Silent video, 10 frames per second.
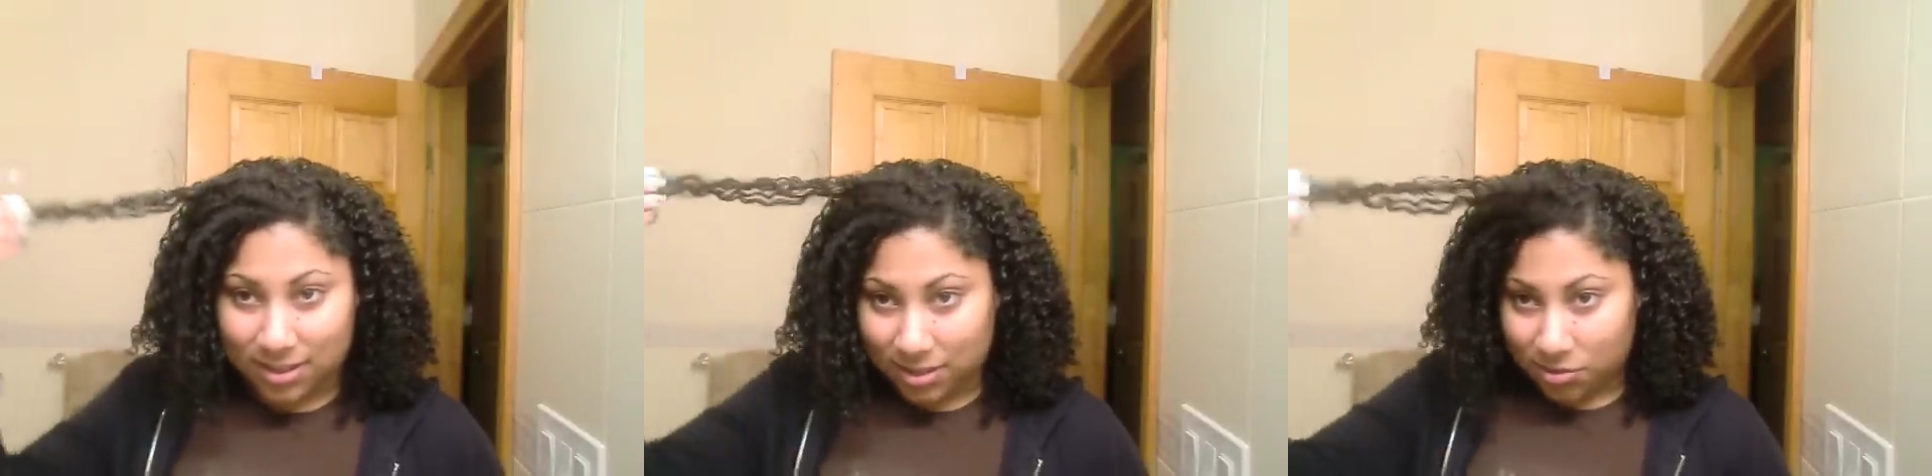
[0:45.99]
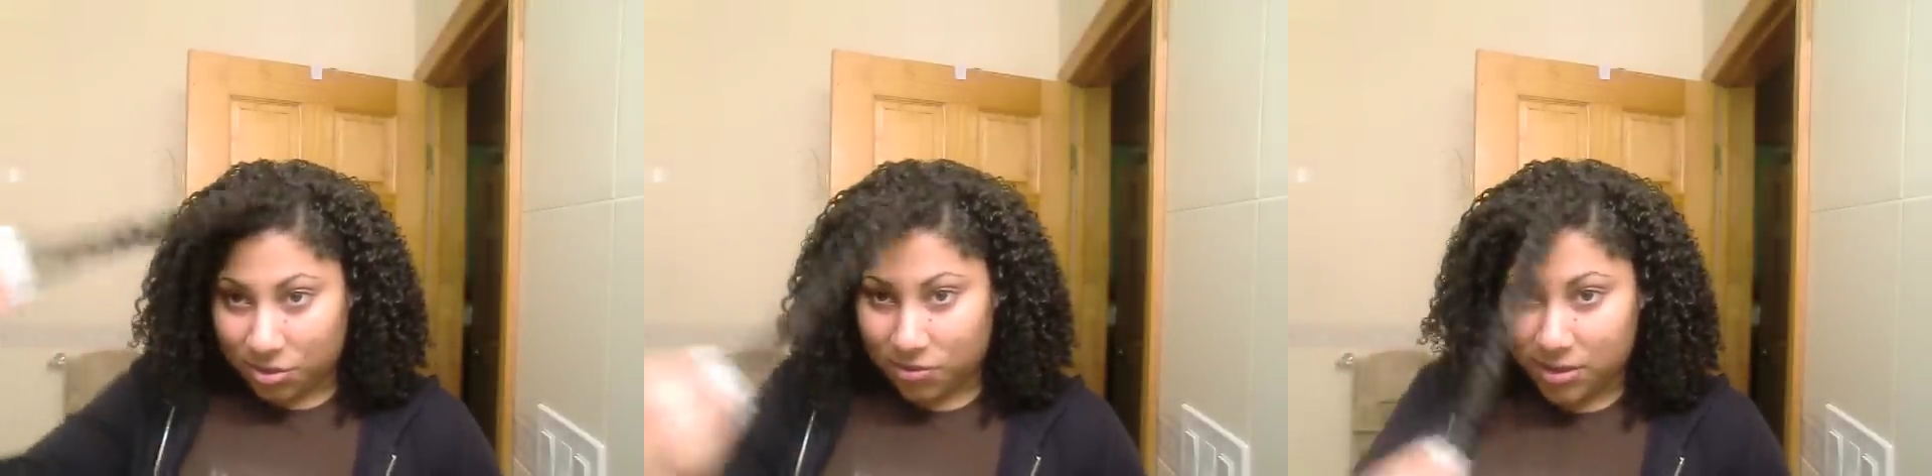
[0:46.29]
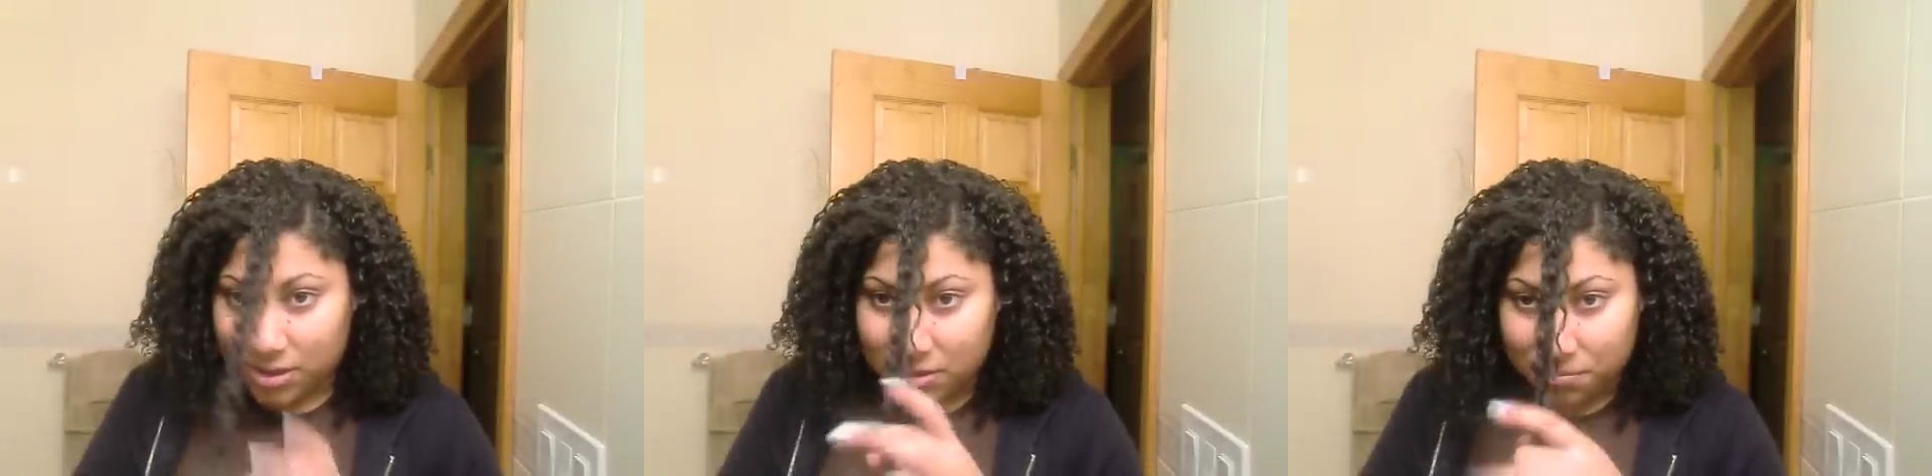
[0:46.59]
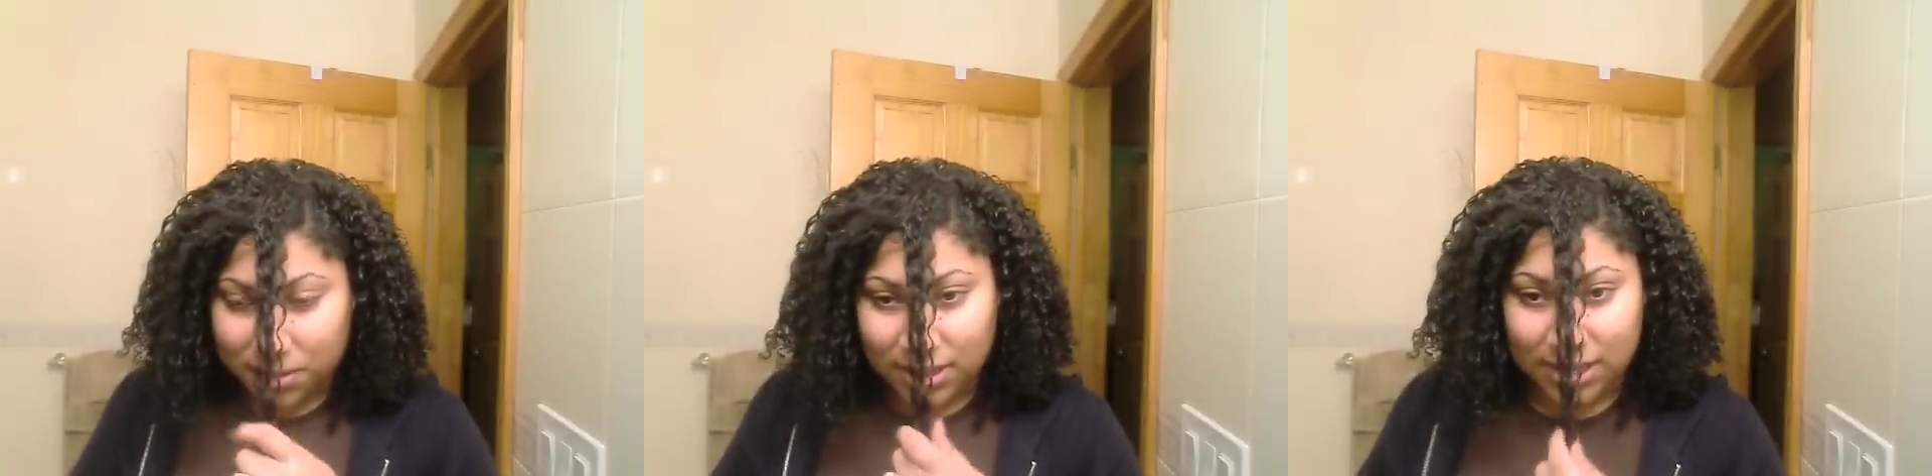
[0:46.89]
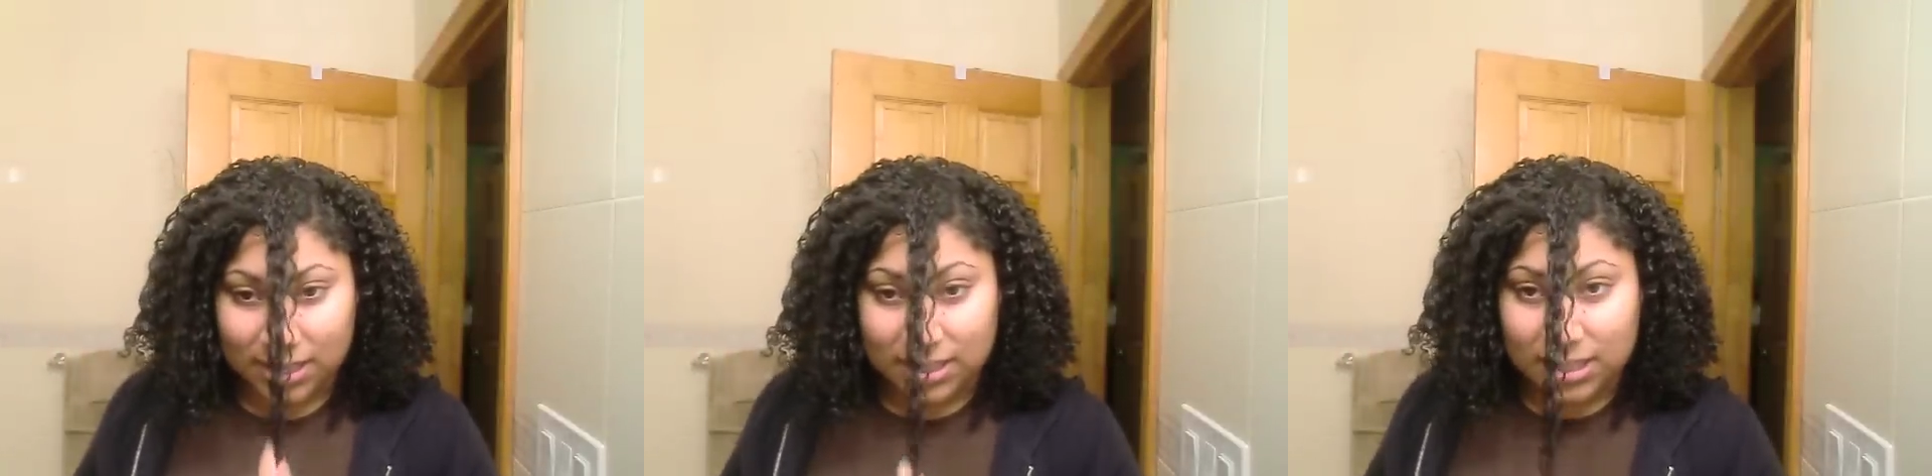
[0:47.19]
a little shorter, but
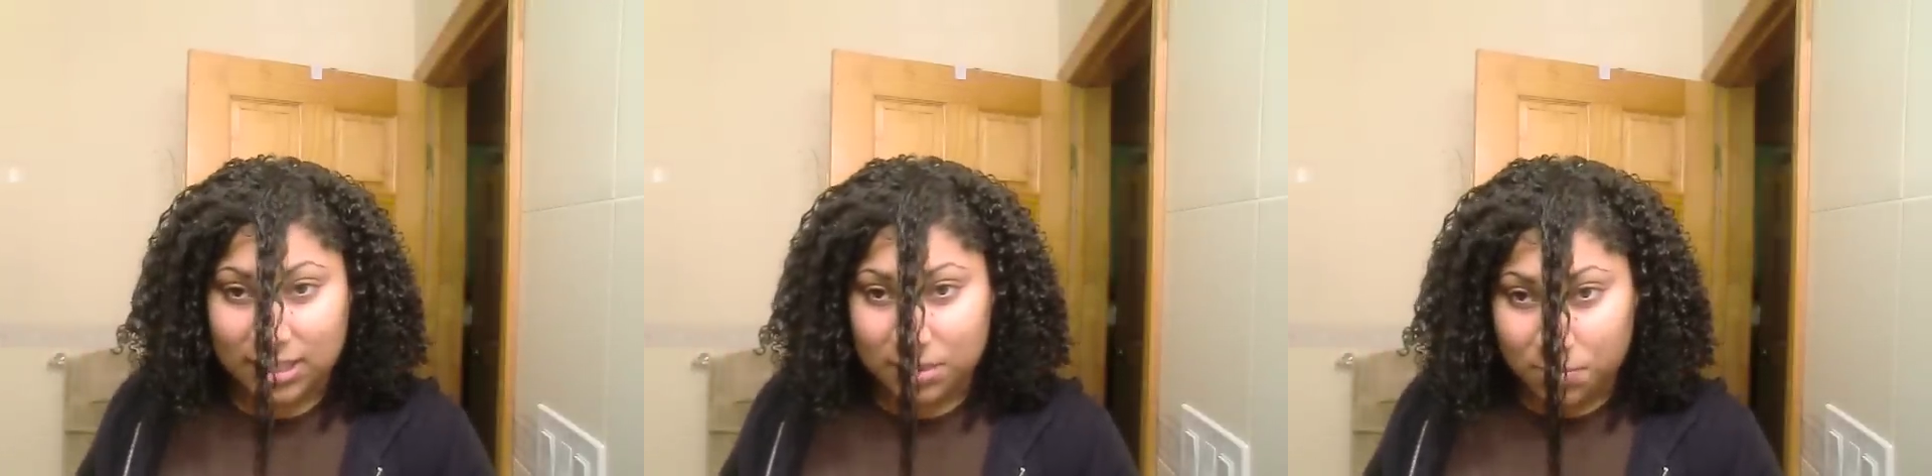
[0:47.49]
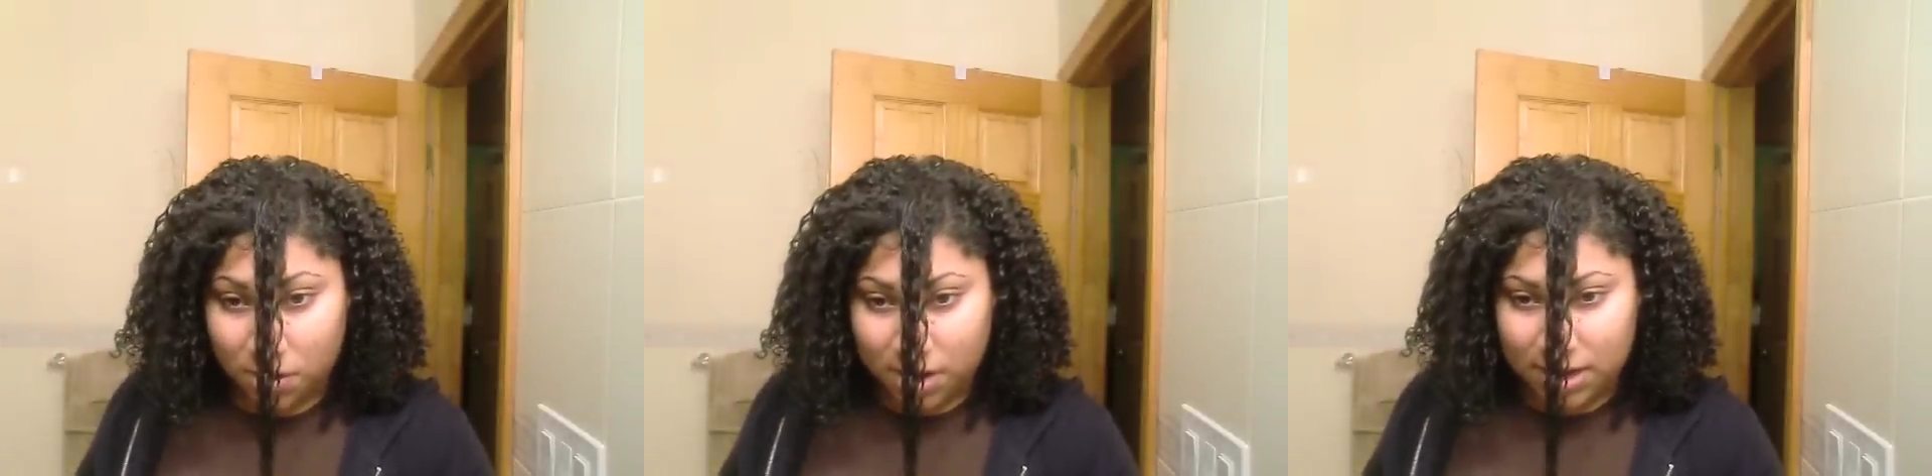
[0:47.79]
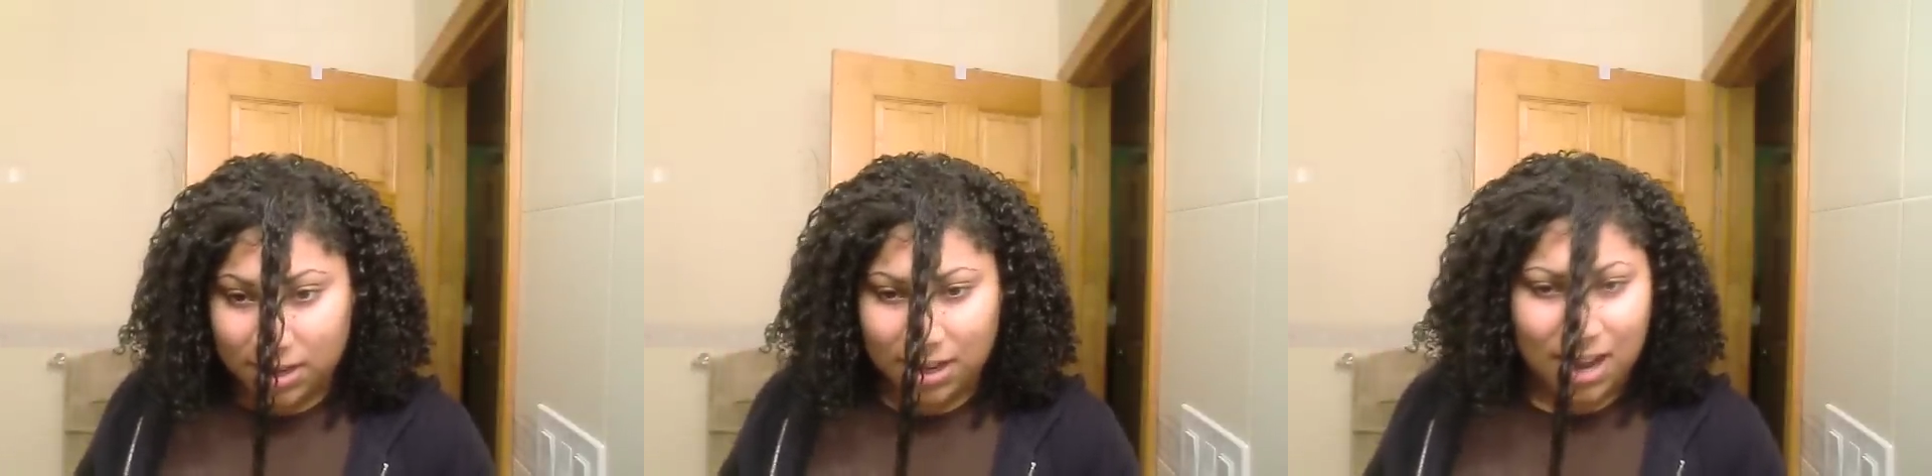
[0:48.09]
like this part,